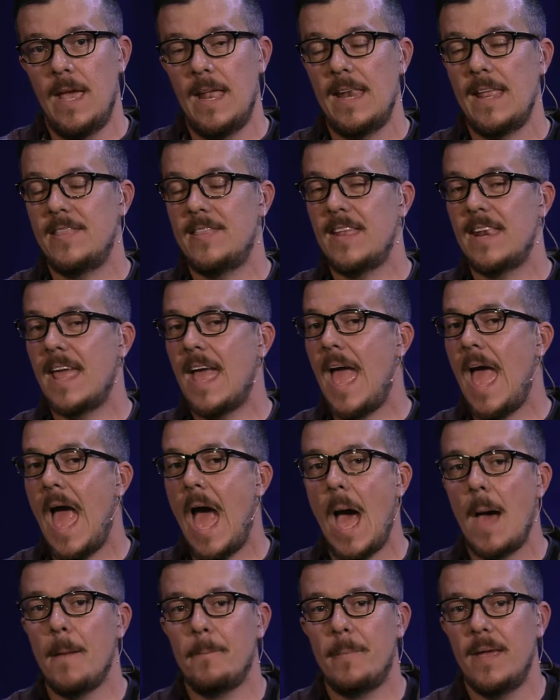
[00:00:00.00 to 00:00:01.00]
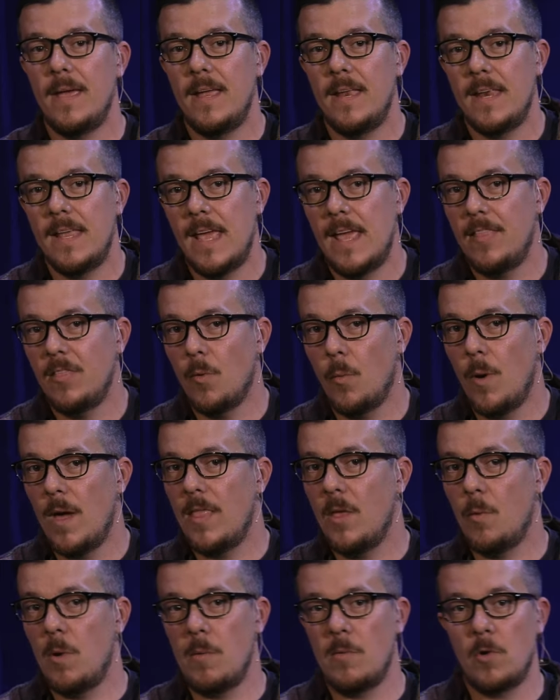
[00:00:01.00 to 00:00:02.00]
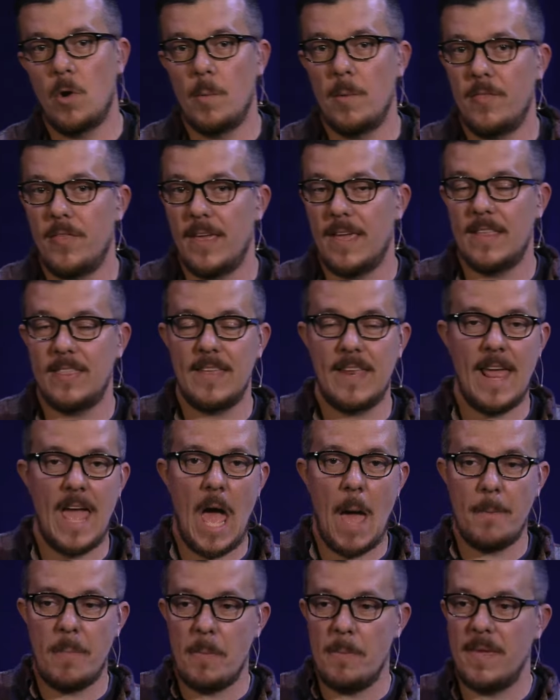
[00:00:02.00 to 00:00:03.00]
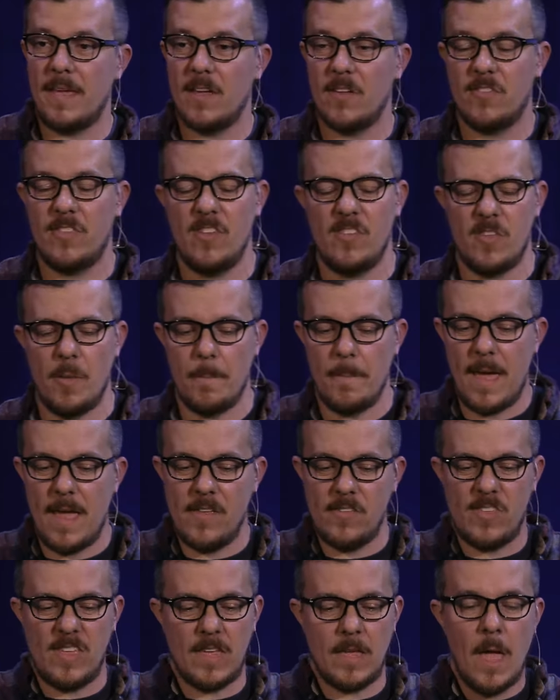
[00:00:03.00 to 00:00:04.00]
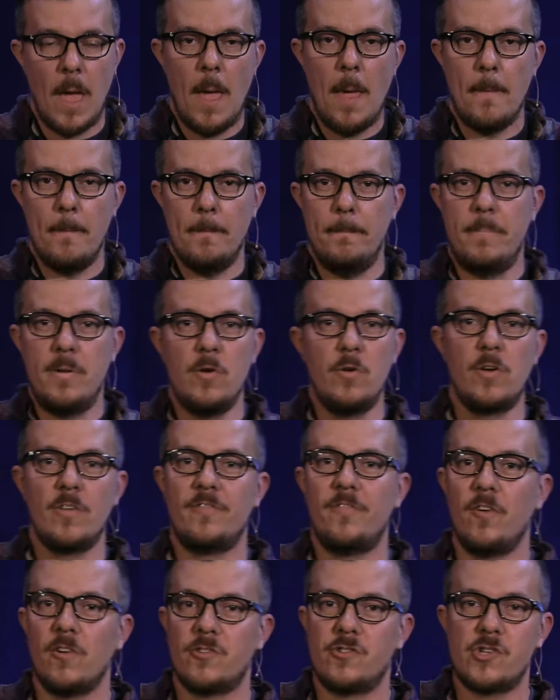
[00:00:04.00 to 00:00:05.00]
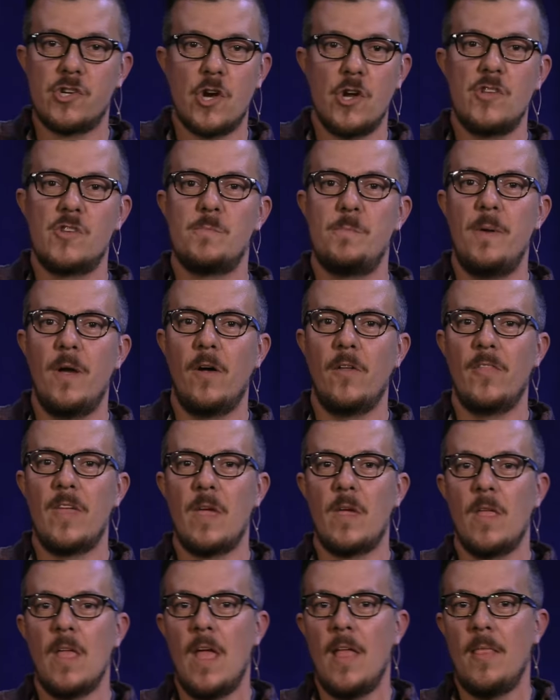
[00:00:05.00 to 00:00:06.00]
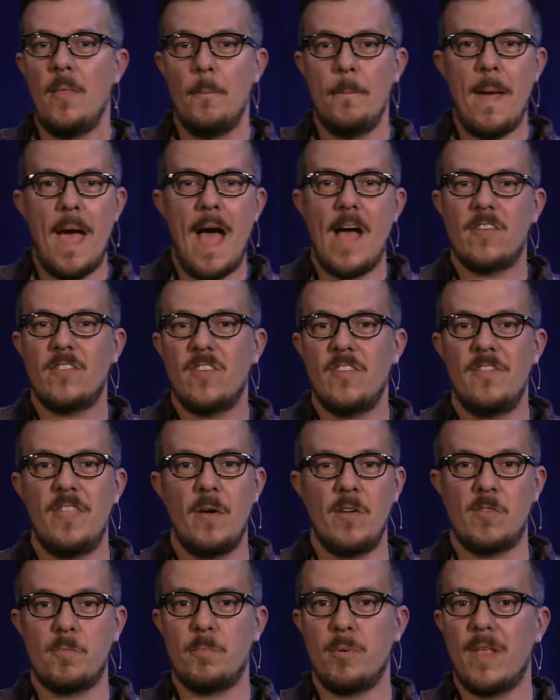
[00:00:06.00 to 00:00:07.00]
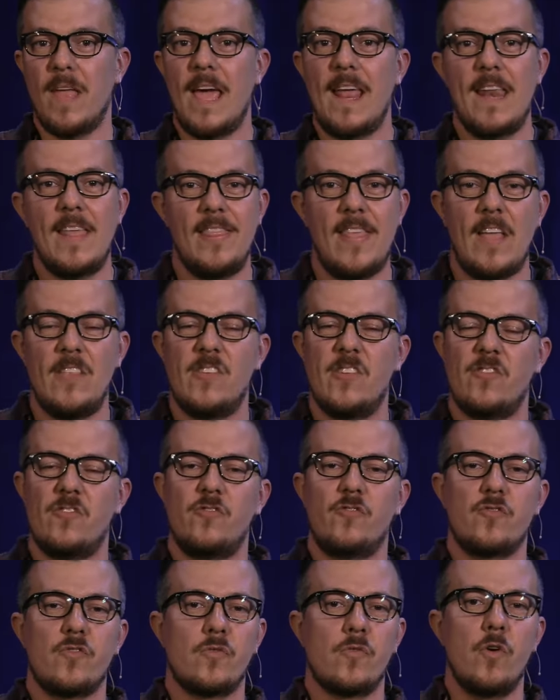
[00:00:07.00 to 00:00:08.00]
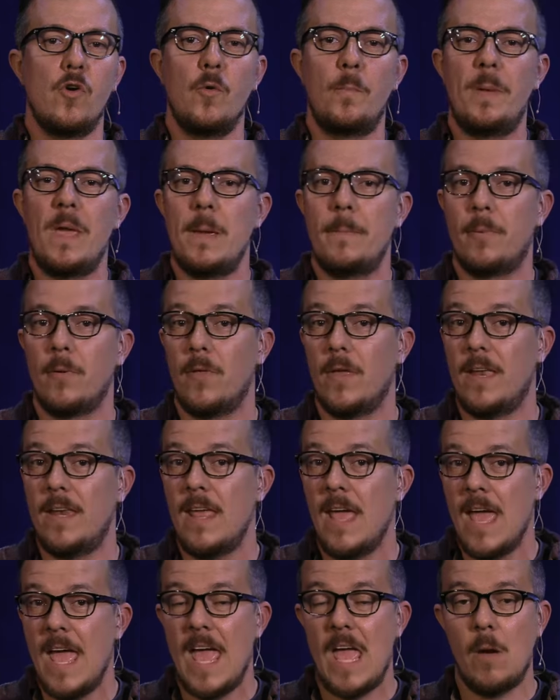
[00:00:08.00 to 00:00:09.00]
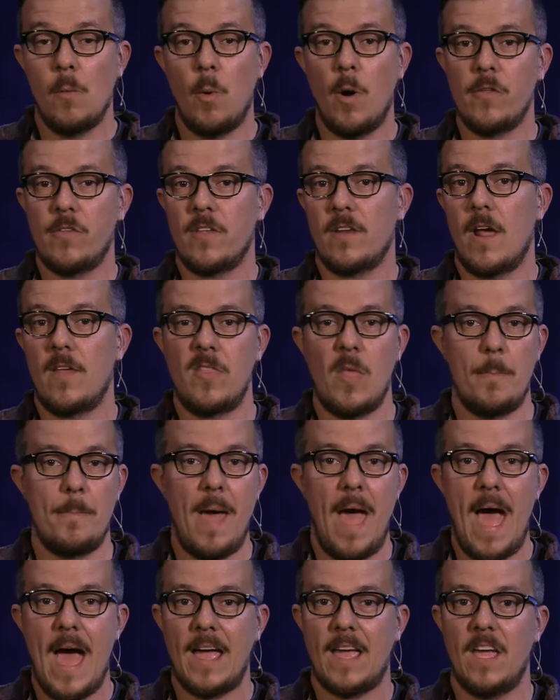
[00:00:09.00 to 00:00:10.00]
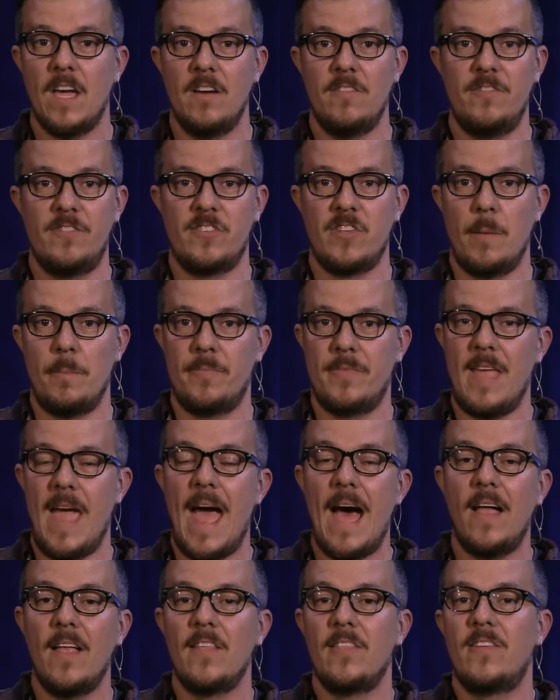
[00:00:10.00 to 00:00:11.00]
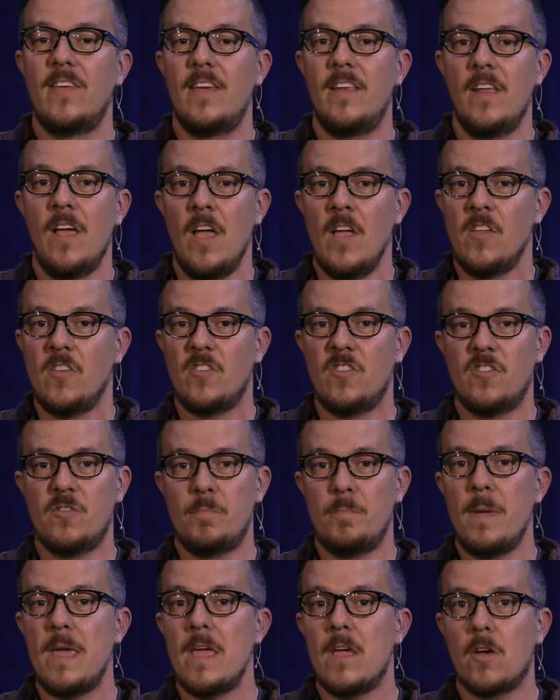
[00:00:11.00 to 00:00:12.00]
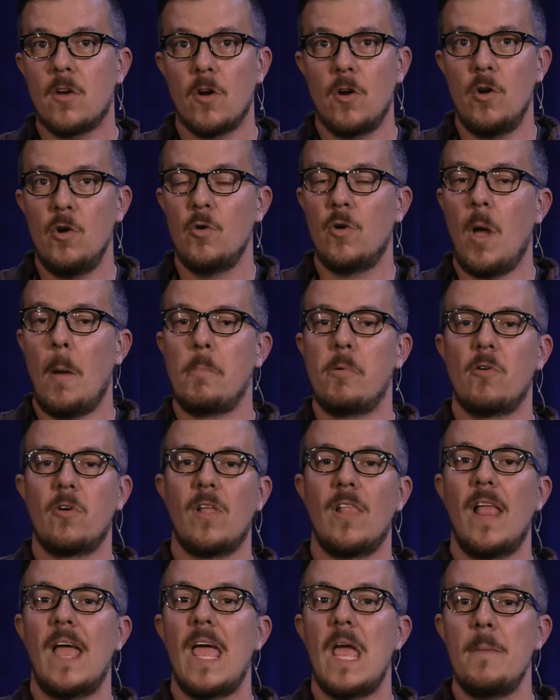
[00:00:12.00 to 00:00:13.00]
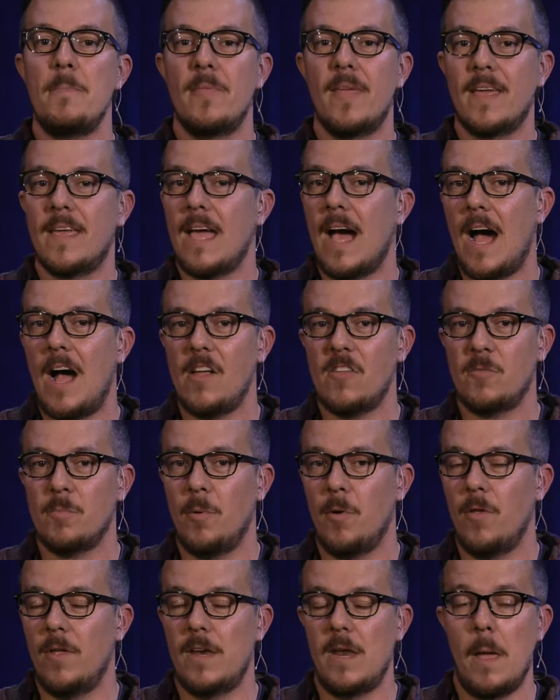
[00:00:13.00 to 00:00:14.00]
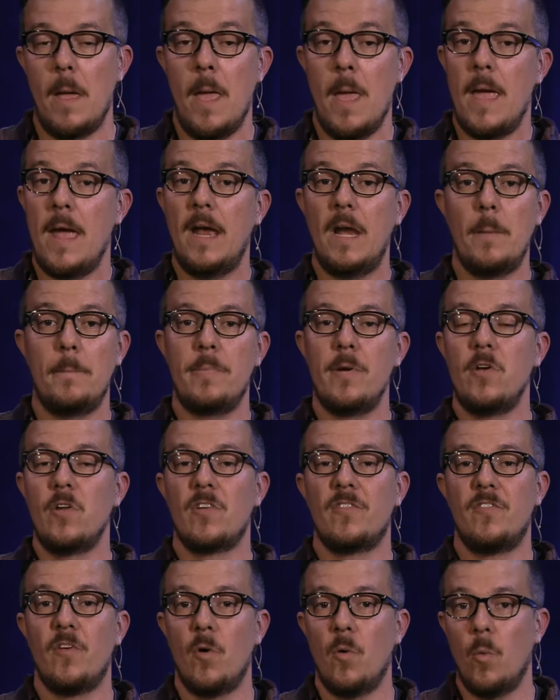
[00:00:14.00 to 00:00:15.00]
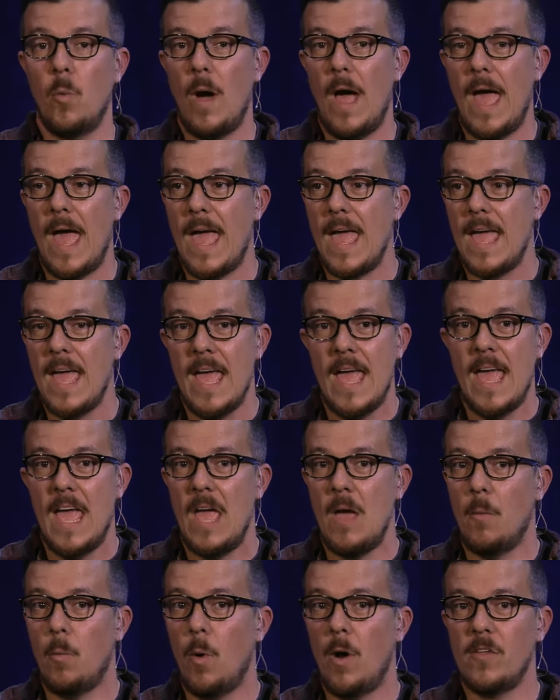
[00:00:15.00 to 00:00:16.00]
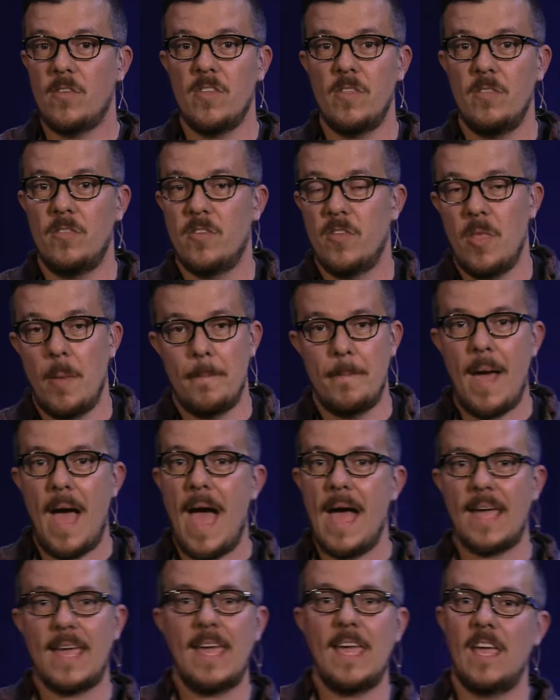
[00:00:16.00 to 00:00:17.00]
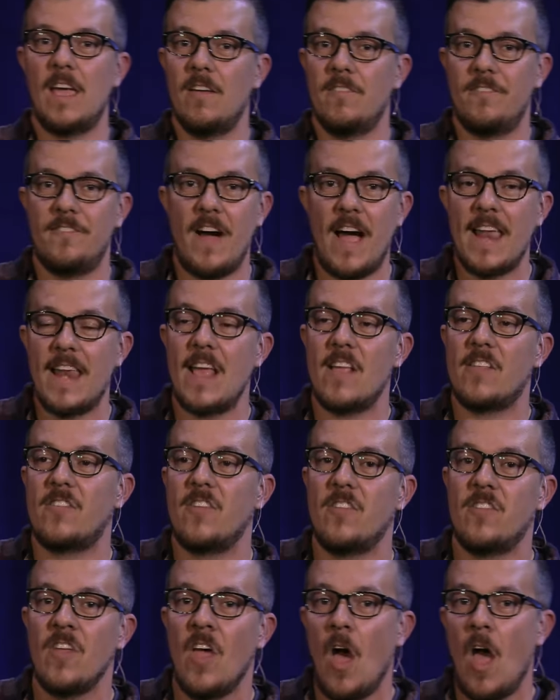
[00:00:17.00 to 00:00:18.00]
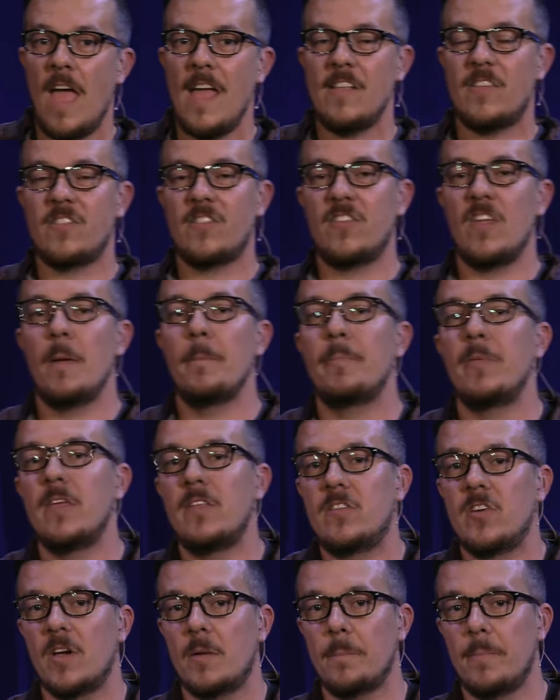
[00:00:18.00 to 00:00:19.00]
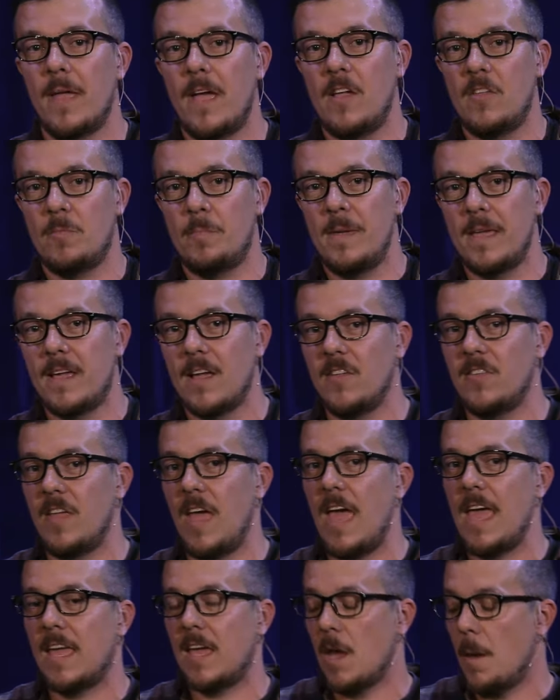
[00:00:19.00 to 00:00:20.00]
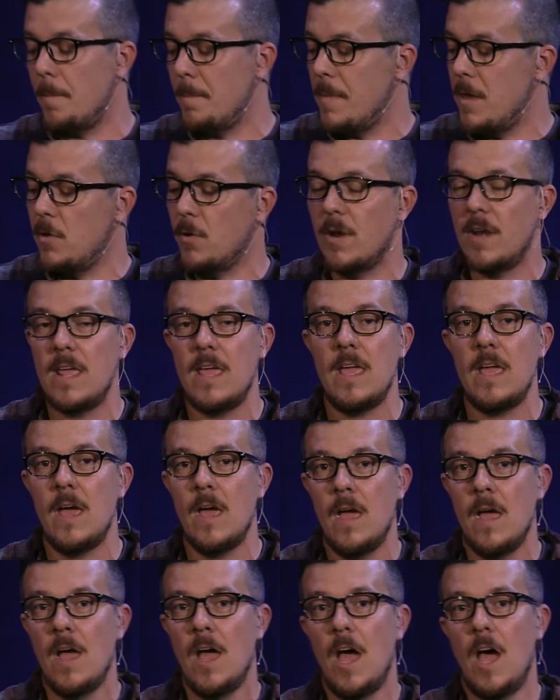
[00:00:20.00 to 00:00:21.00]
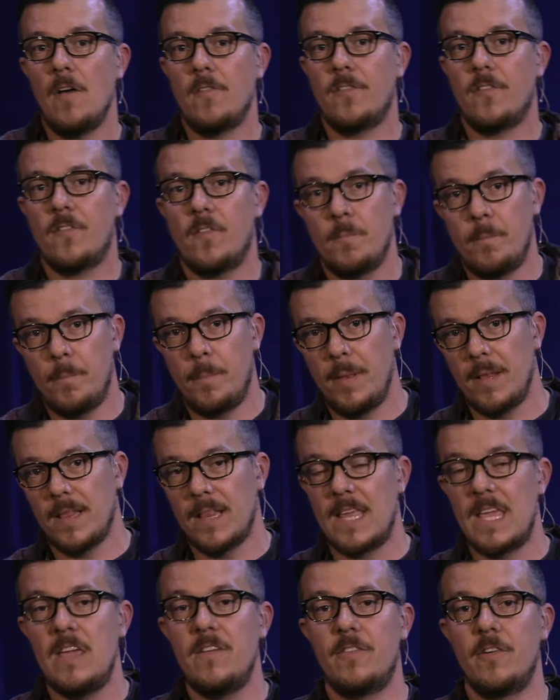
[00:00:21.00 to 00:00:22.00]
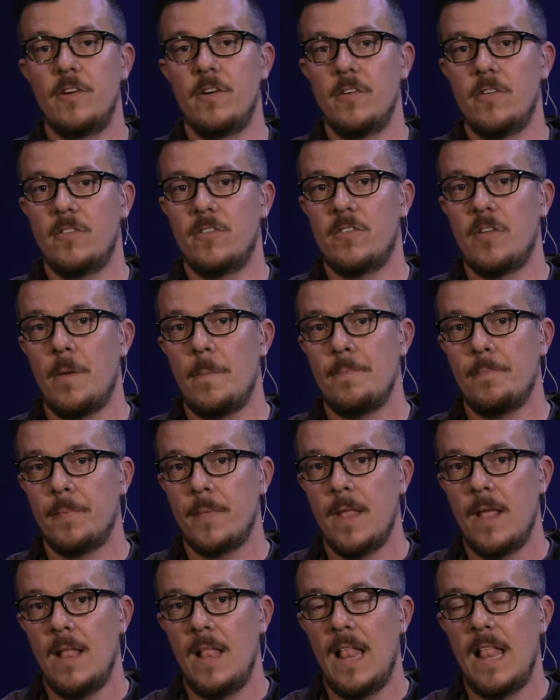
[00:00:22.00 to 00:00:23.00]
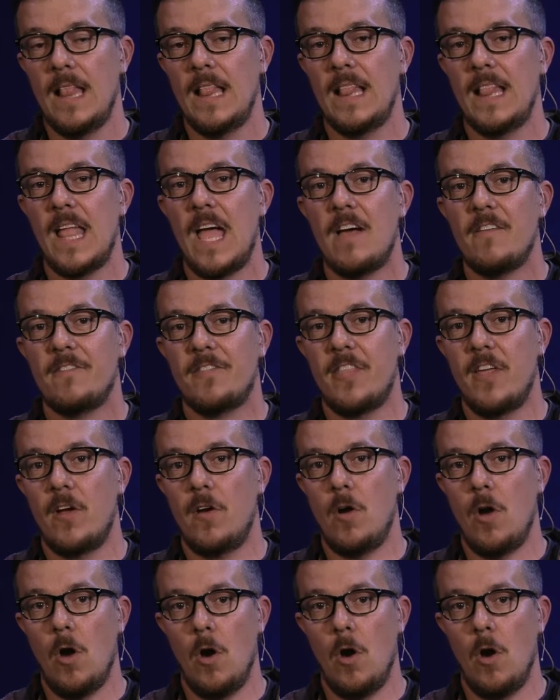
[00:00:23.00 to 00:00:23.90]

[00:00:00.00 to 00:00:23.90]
And it didn't happen in the way that we would normally think. It didn't happen because this amazing, beautiful church building, massive, that was planted that just drew people in. It wasn't on the back of some talented speaker who could proclaim the gospel in a, in a beautiful way. It wasn't through the backing of finances. It simply took place because a community of believers left their